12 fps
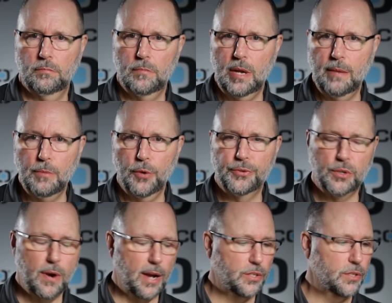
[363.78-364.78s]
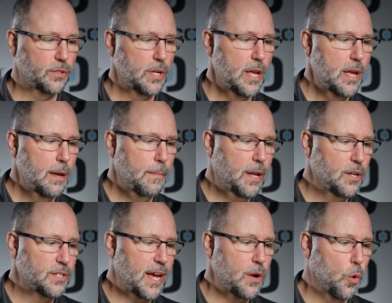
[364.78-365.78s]
in both directions.
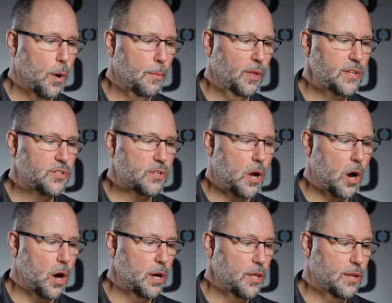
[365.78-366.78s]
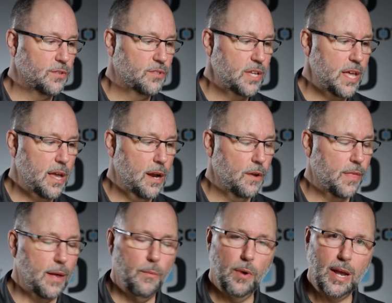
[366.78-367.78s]
Because I normally start, you can see here
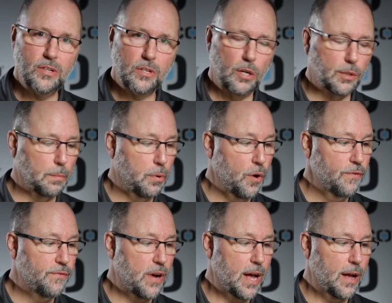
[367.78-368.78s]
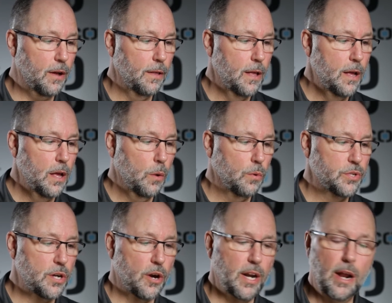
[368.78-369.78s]
that when I start the profile, we're
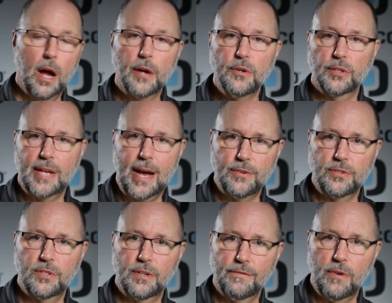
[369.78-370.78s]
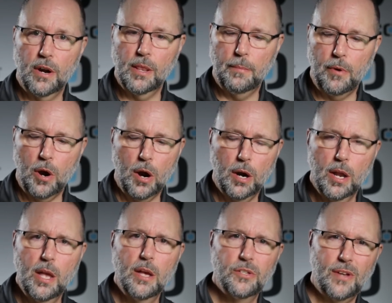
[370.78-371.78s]
starting 100 thousandths in front of the part.
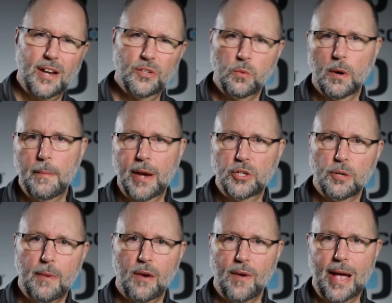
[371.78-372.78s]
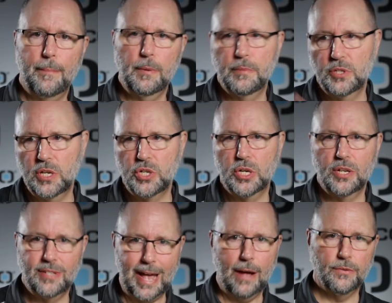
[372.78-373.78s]
So I just want to make sure my rapid position
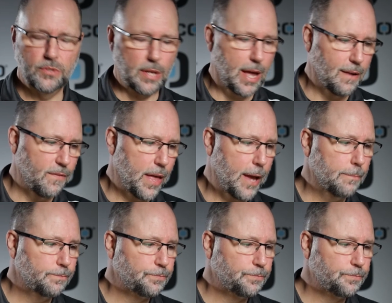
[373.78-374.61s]
is outside of that.